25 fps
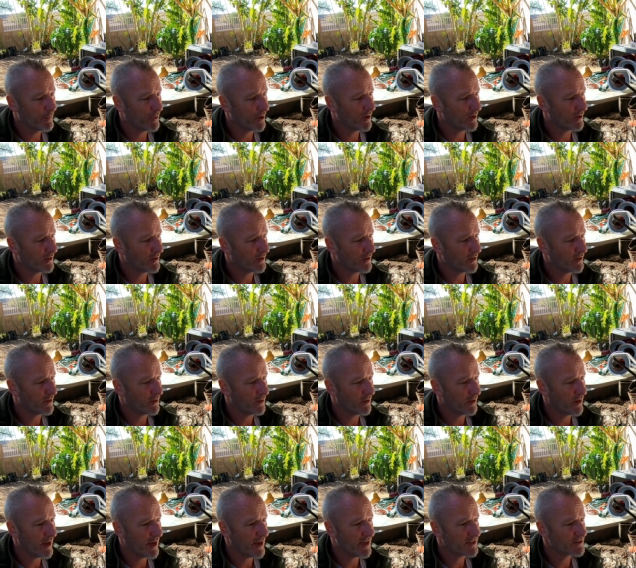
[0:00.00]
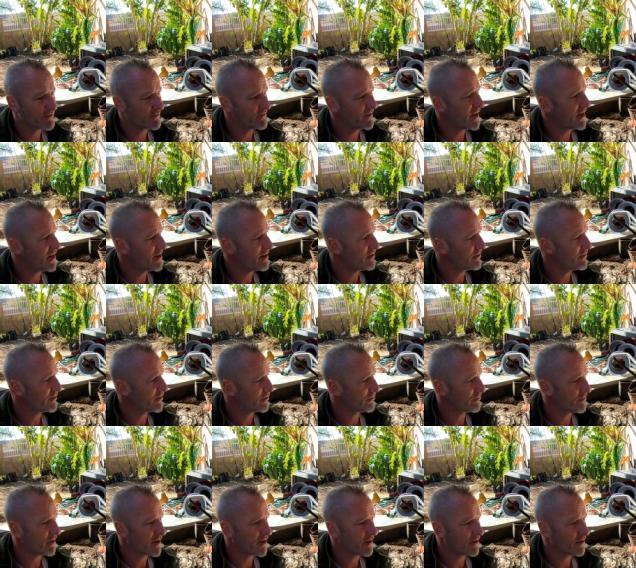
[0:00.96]
But uh, as of now,
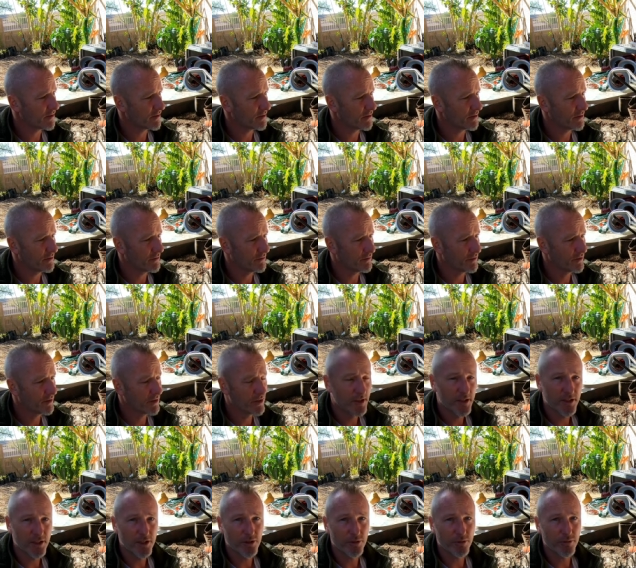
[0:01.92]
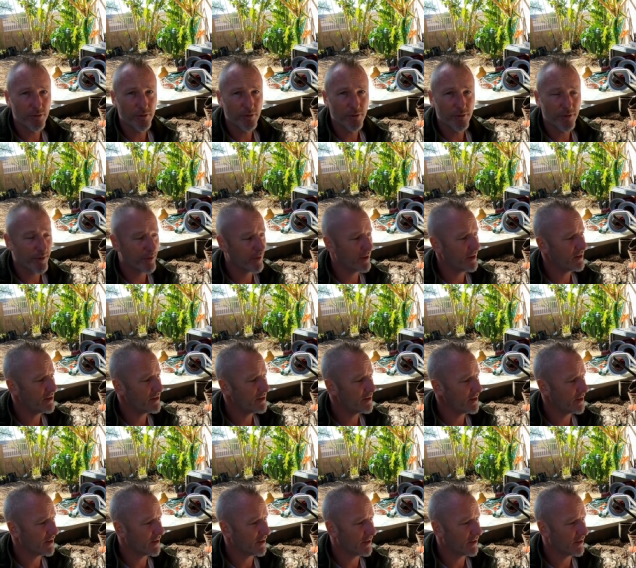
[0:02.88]
they're ready to do their thing.